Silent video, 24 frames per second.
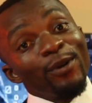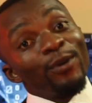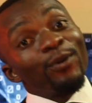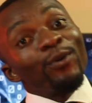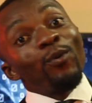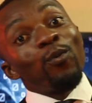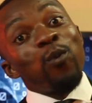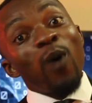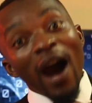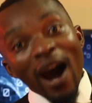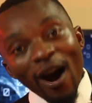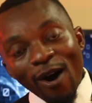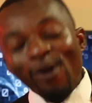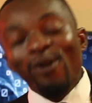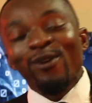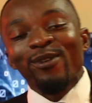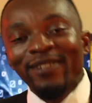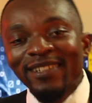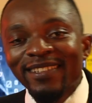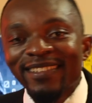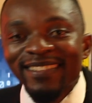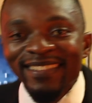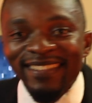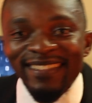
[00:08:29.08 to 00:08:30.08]
Wow,
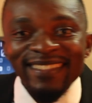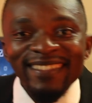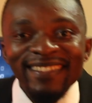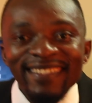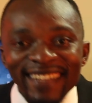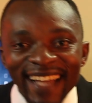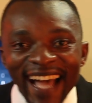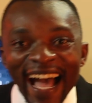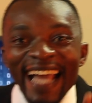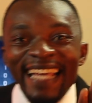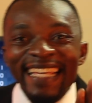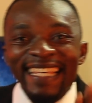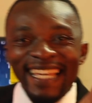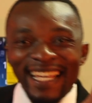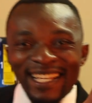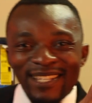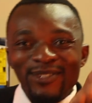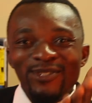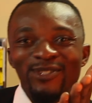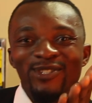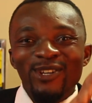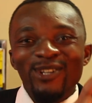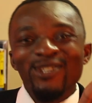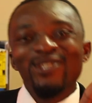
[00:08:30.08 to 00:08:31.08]
I guess
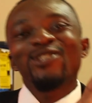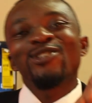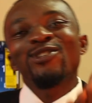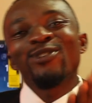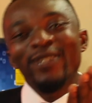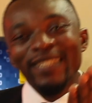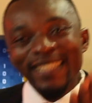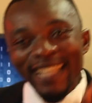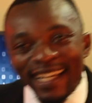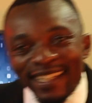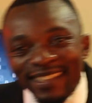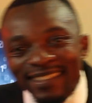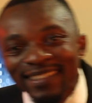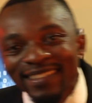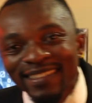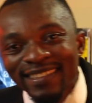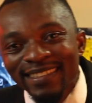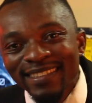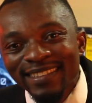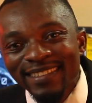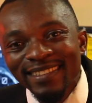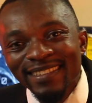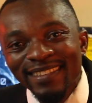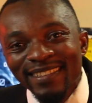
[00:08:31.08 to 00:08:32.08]
you just saw that.
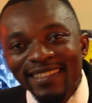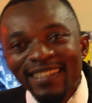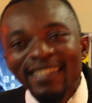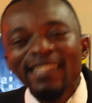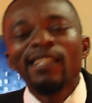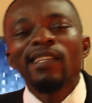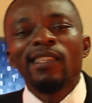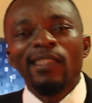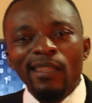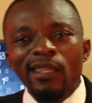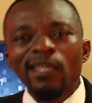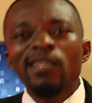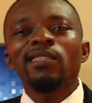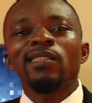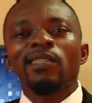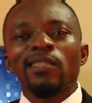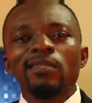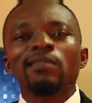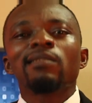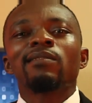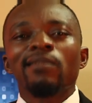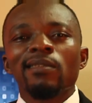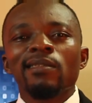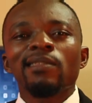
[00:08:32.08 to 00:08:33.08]
This
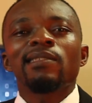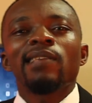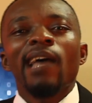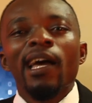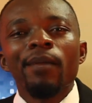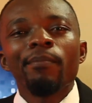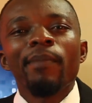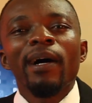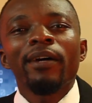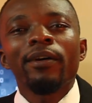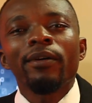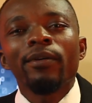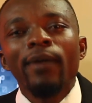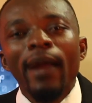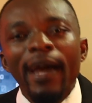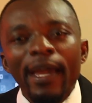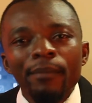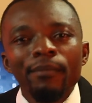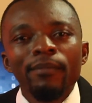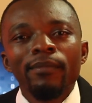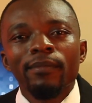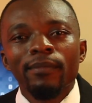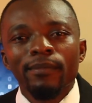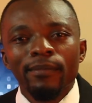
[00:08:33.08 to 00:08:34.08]
is cyber crime.
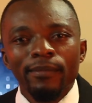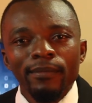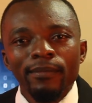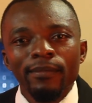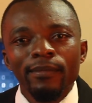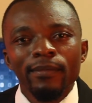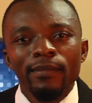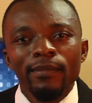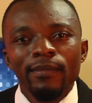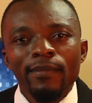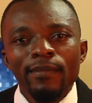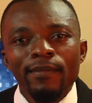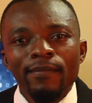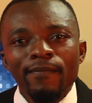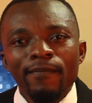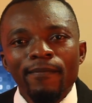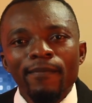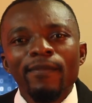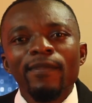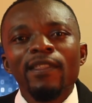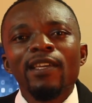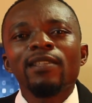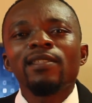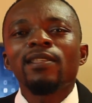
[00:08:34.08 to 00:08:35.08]

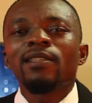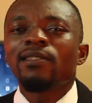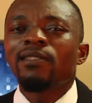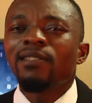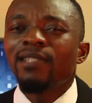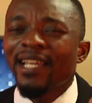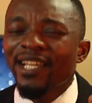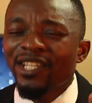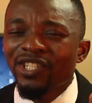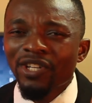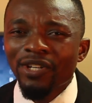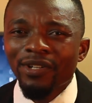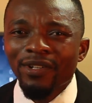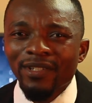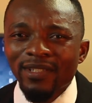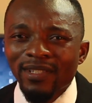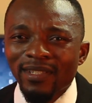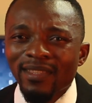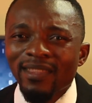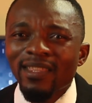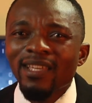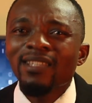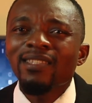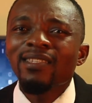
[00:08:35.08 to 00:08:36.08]
This is dangerous.
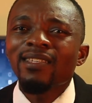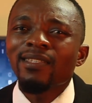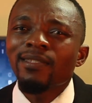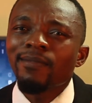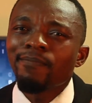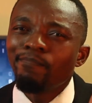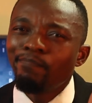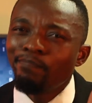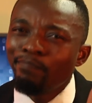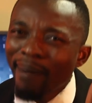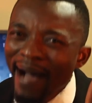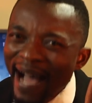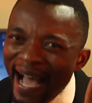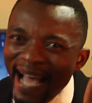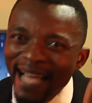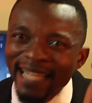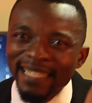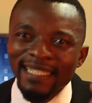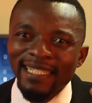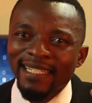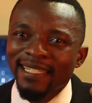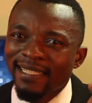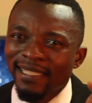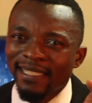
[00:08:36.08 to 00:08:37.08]
This is
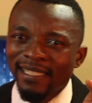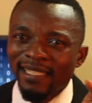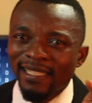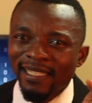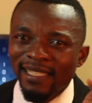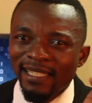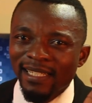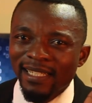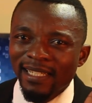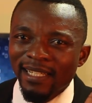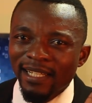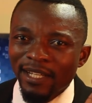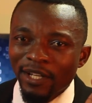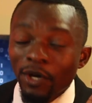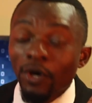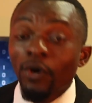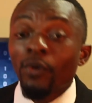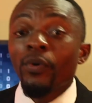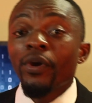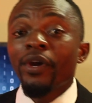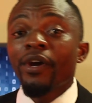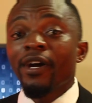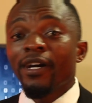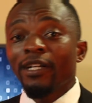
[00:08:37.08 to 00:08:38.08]
bad.
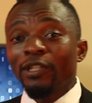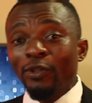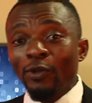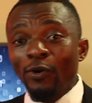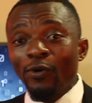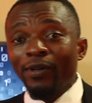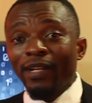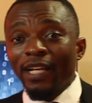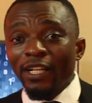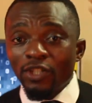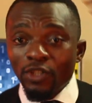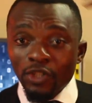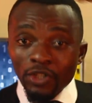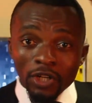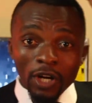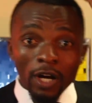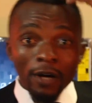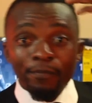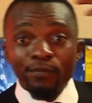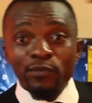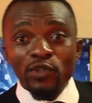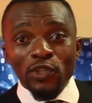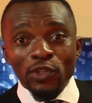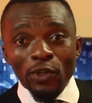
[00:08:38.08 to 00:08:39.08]
We heard Donald
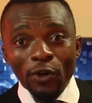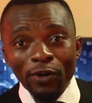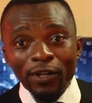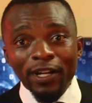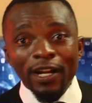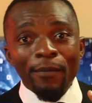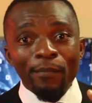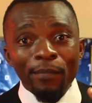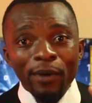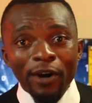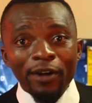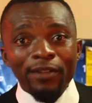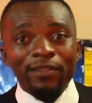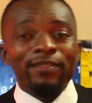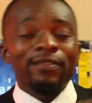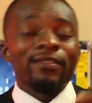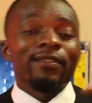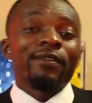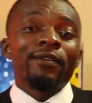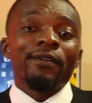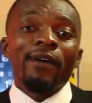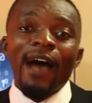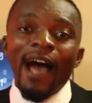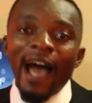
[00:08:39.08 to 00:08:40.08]
Trump talk about
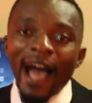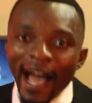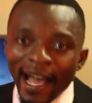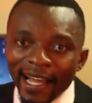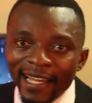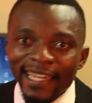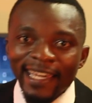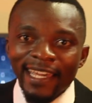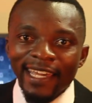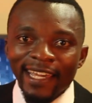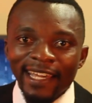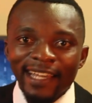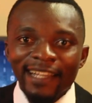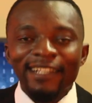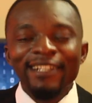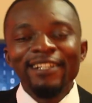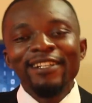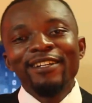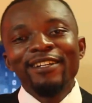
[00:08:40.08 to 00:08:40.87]
hacking,